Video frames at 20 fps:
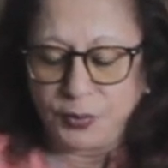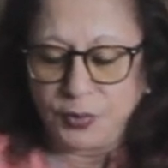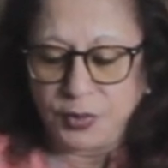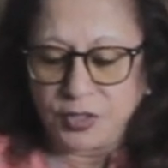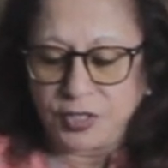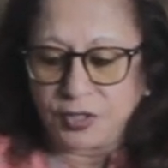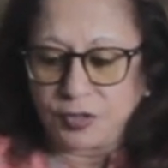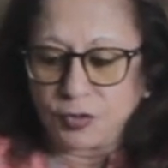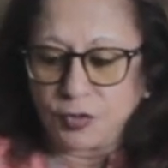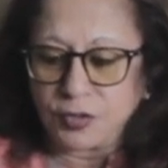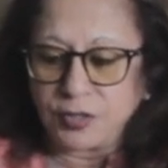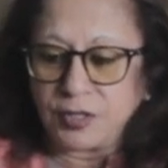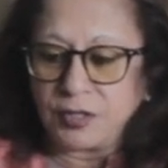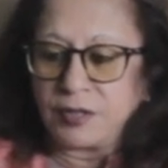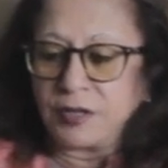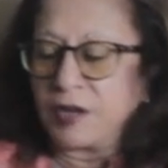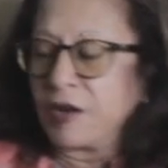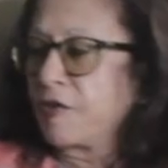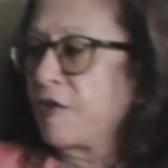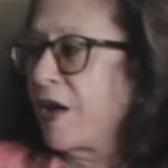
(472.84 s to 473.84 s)
what's called
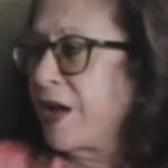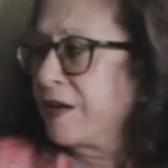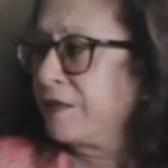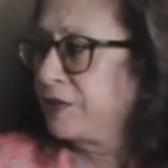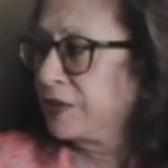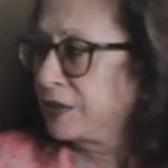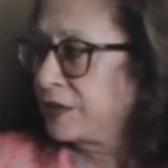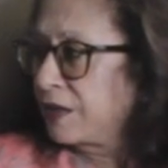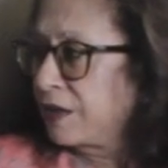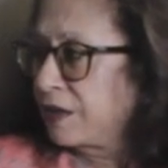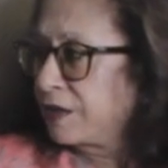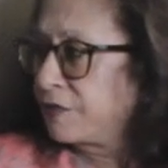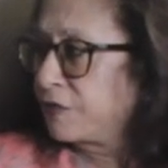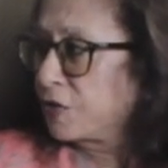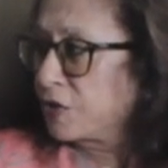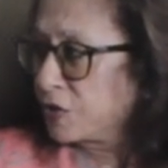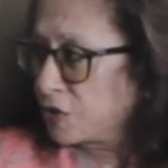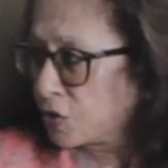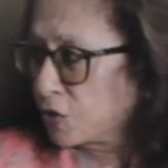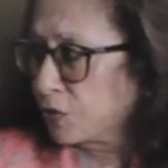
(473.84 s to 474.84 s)
an arrival card
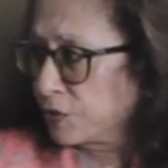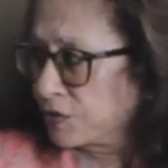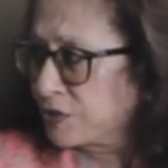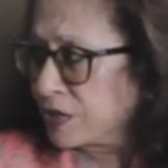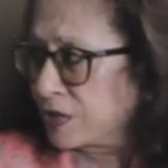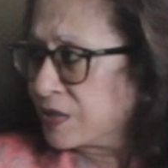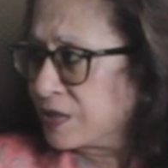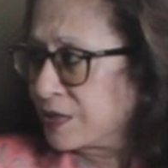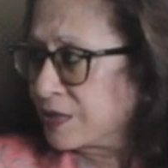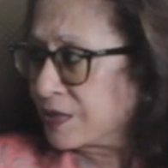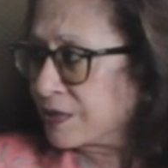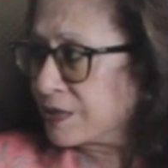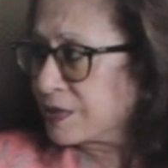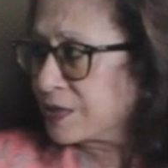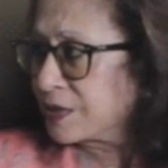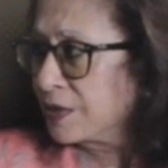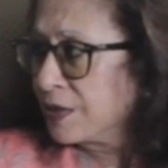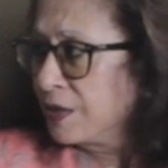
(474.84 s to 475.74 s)
for its own citizens.